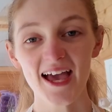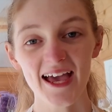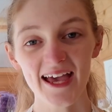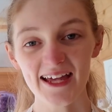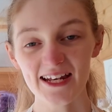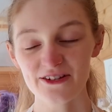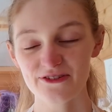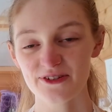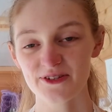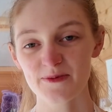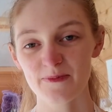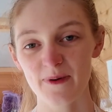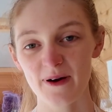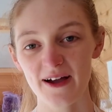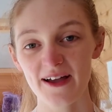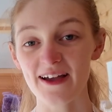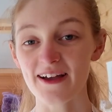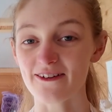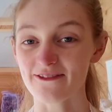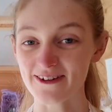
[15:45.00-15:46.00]
Illustrated
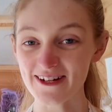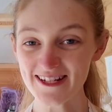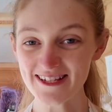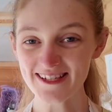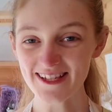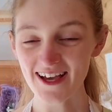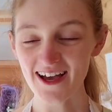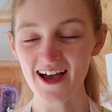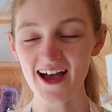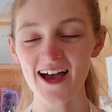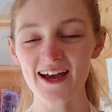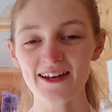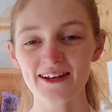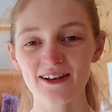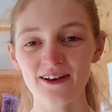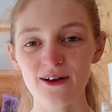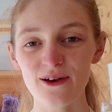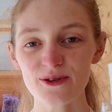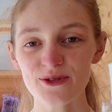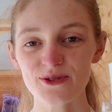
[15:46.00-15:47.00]
by Irita and
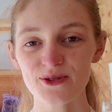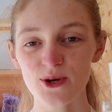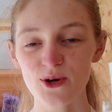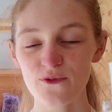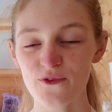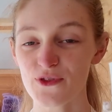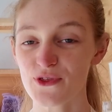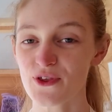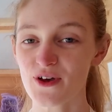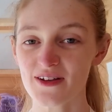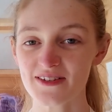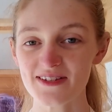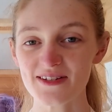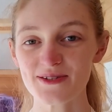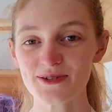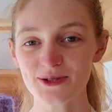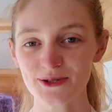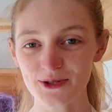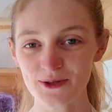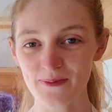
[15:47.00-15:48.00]
last sold for
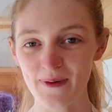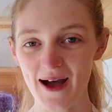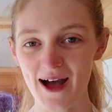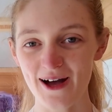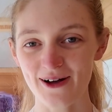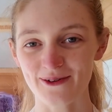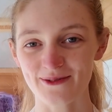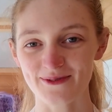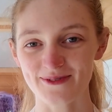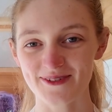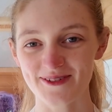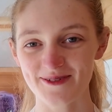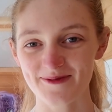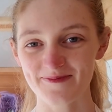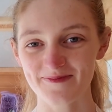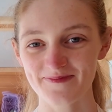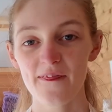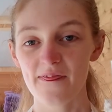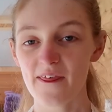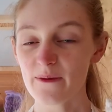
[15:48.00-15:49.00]

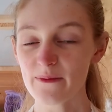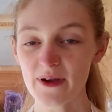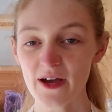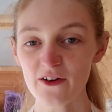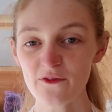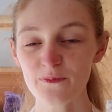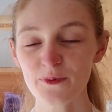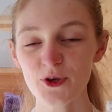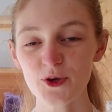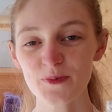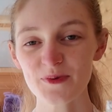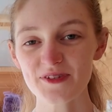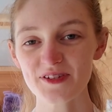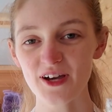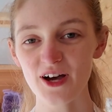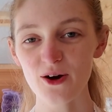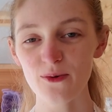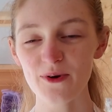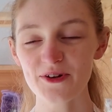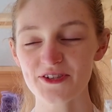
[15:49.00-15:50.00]
£32. Then we have
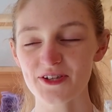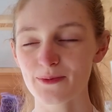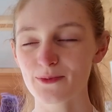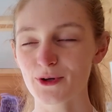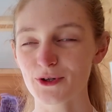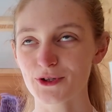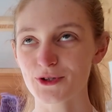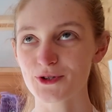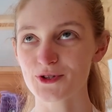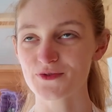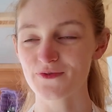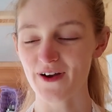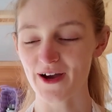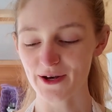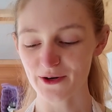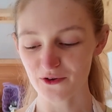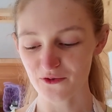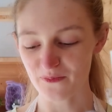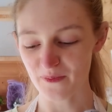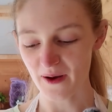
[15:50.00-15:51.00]
Pupitar, which I'm not a huge
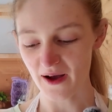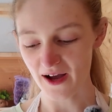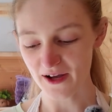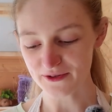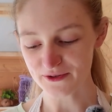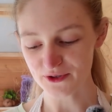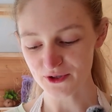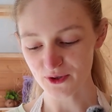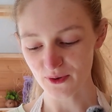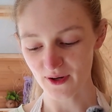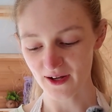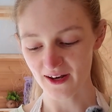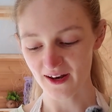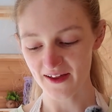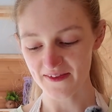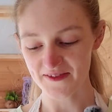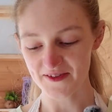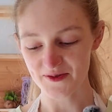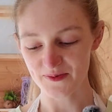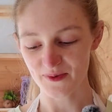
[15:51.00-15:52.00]
fan of, but I do quite
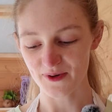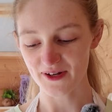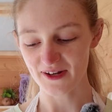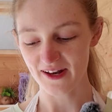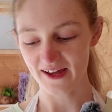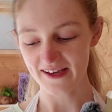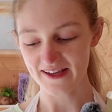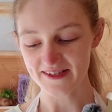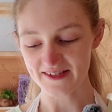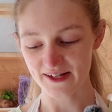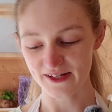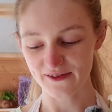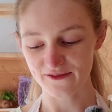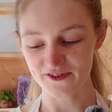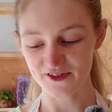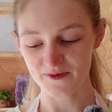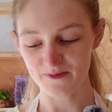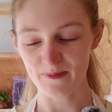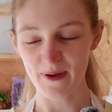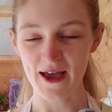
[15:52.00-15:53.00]
like this one, like he's kind of
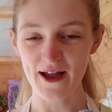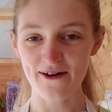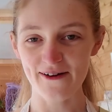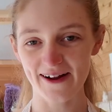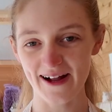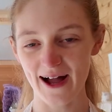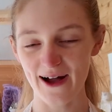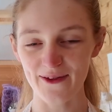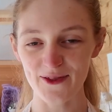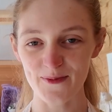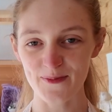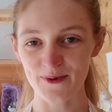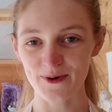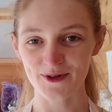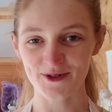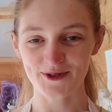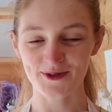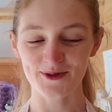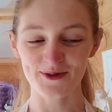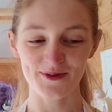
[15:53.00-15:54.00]
just peering out of the
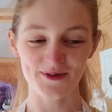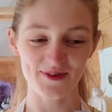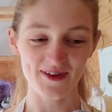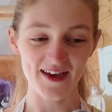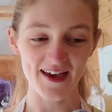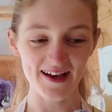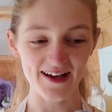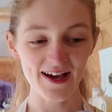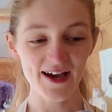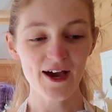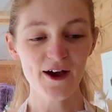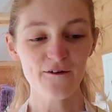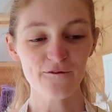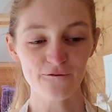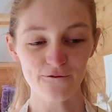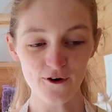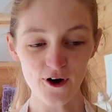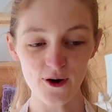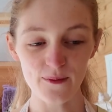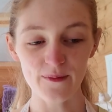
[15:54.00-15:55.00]
bush sort of thing,
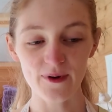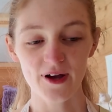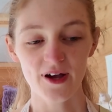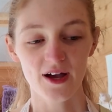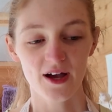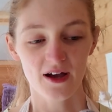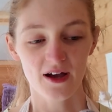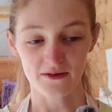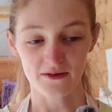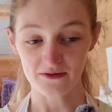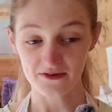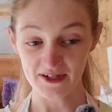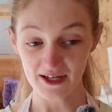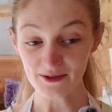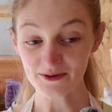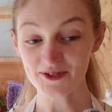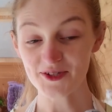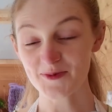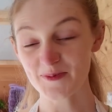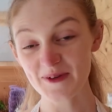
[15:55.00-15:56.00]
from
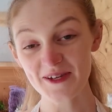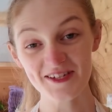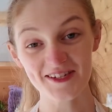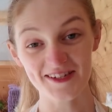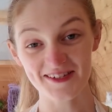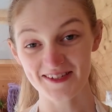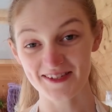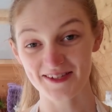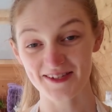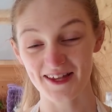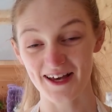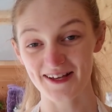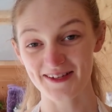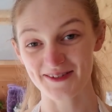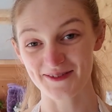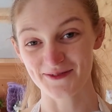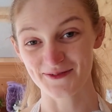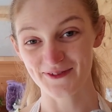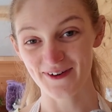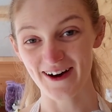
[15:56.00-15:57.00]
Delta Species in
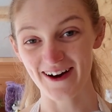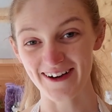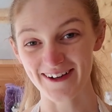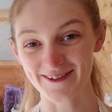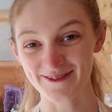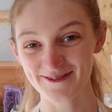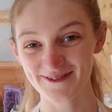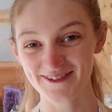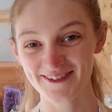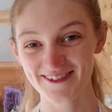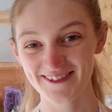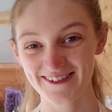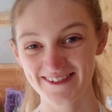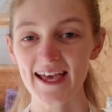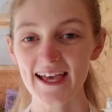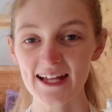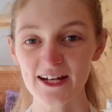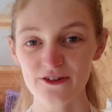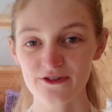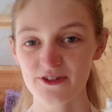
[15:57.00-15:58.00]
2005.
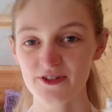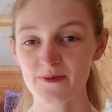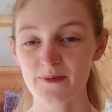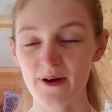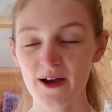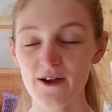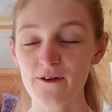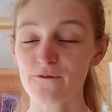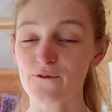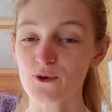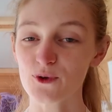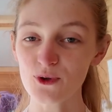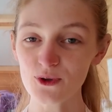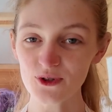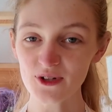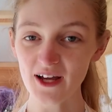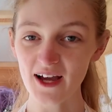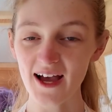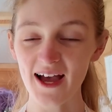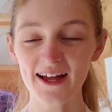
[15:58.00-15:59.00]
Illustrated by
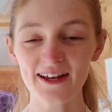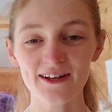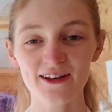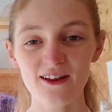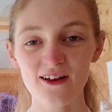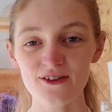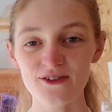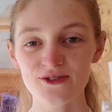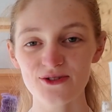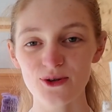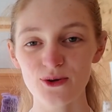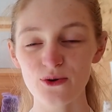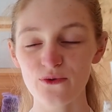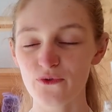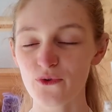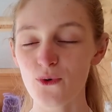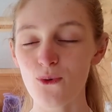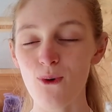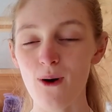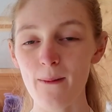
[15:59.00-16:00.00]
Fukuda and last sold
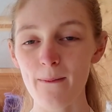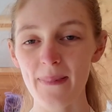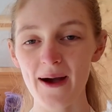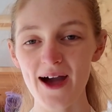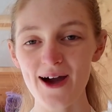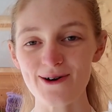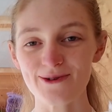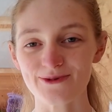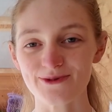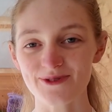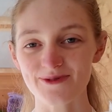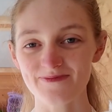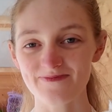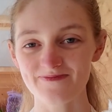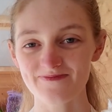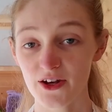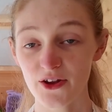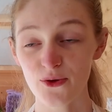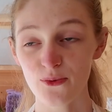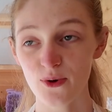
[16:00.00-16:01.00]
for
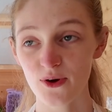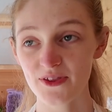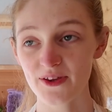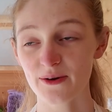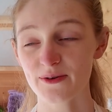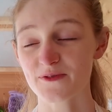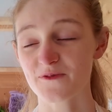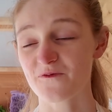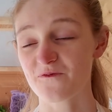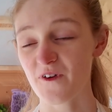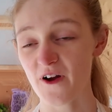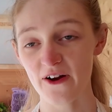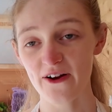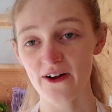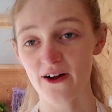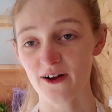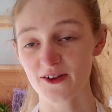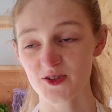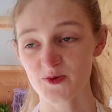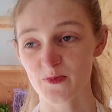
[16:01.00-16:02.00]
£1. Another one that was very
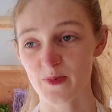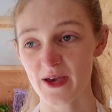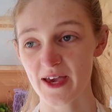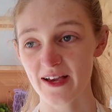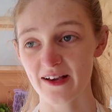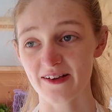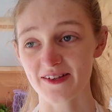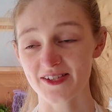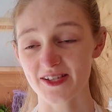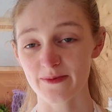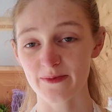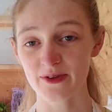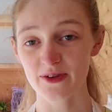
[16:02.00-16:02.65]
hard to pick because a